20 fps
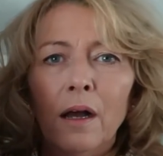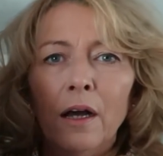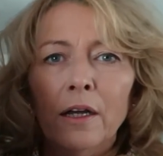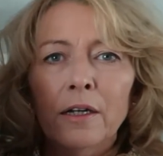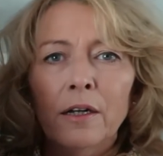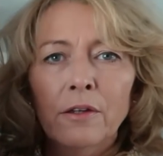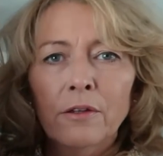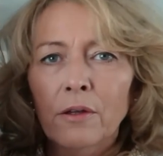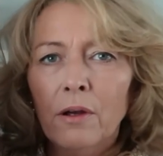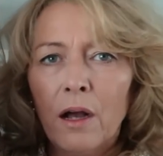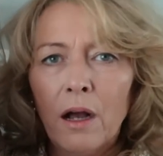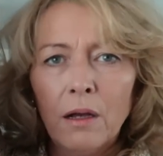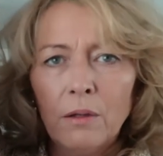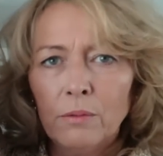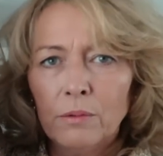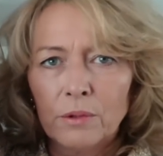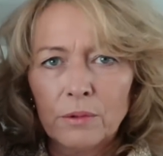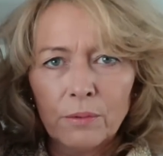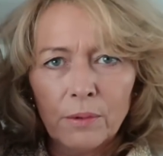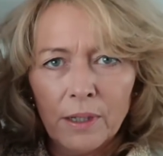And I thought, I
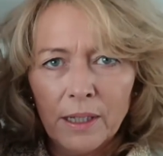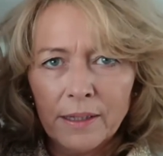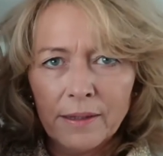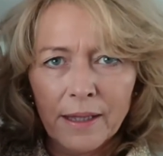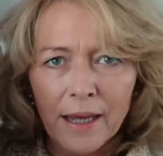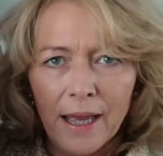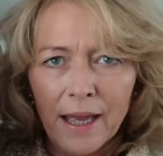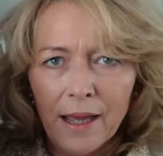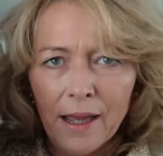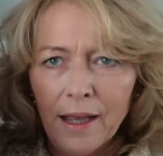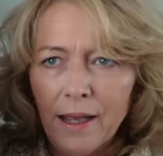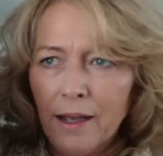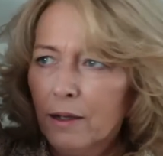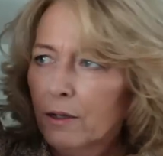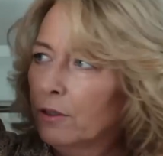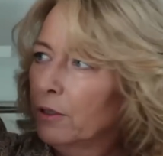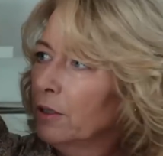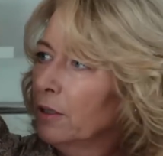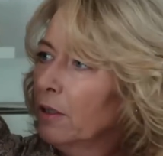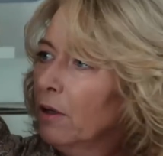would wear that
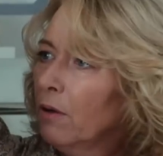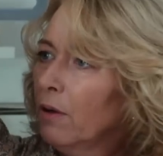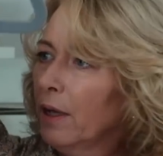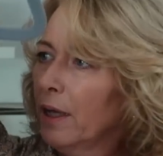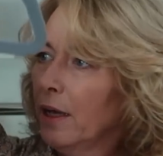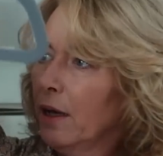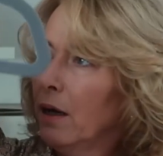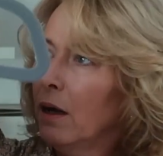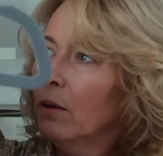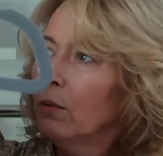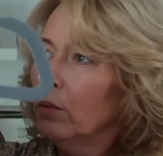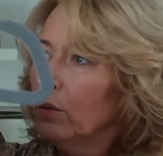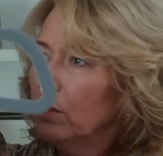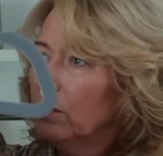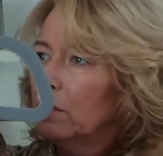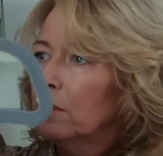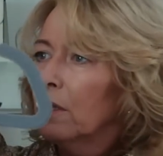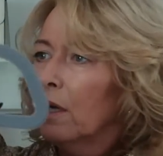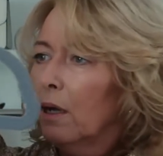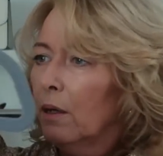out at night. I
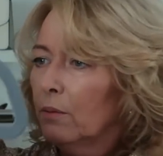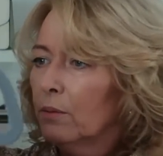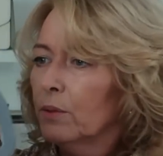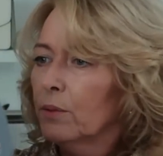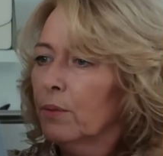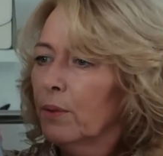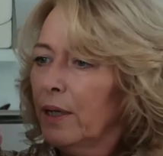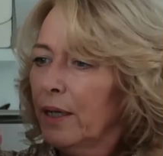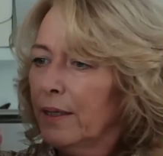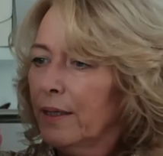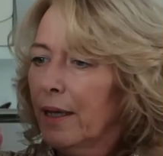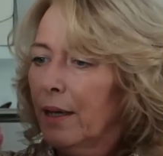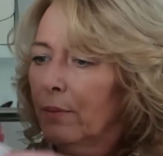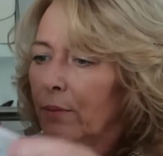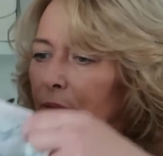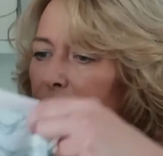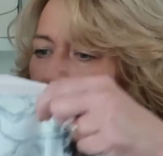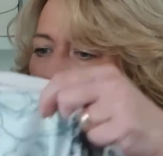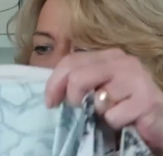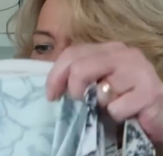would wear
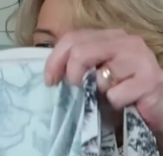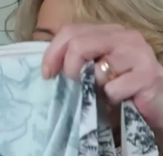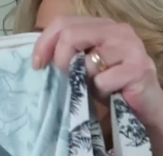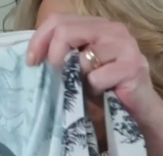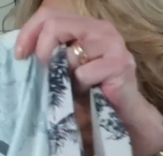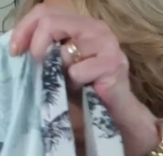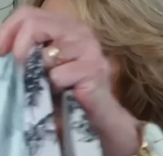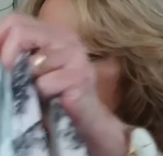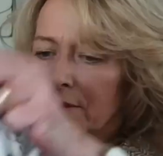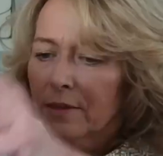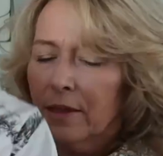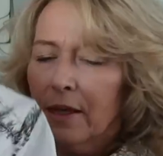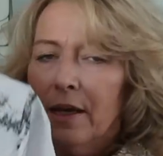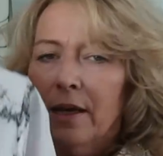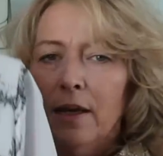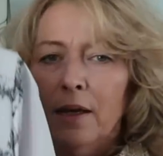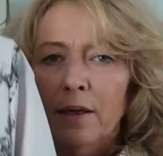that with trousers.